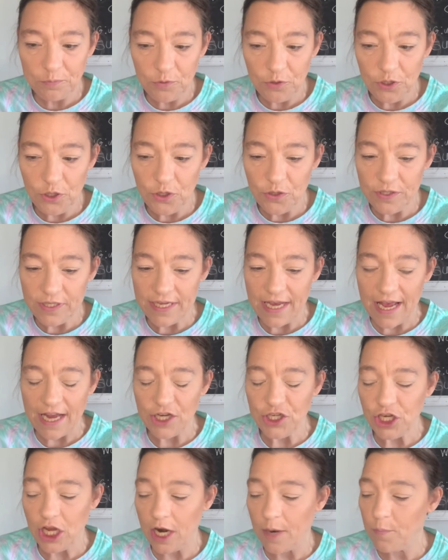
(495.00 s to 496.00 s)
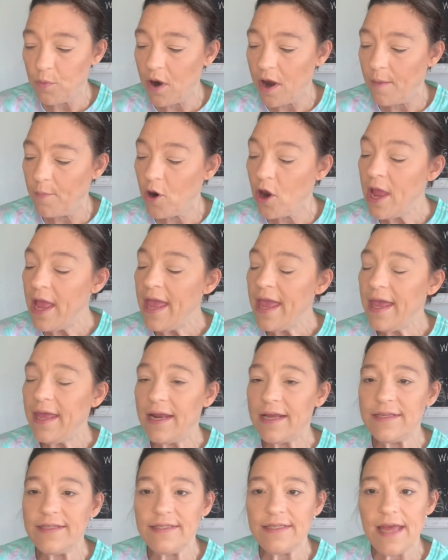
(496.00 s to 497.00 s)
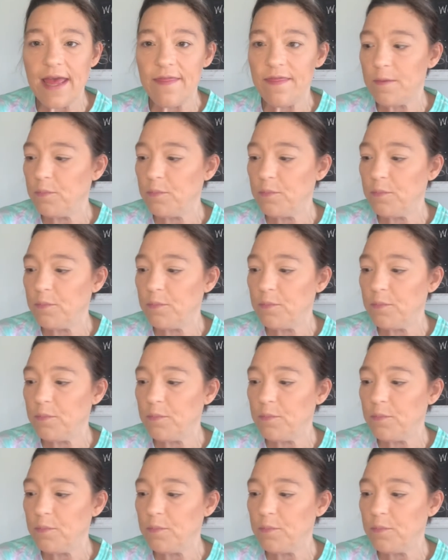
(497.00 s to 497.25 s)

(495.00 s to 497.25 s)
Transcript: use the eyeshadow primer, and I set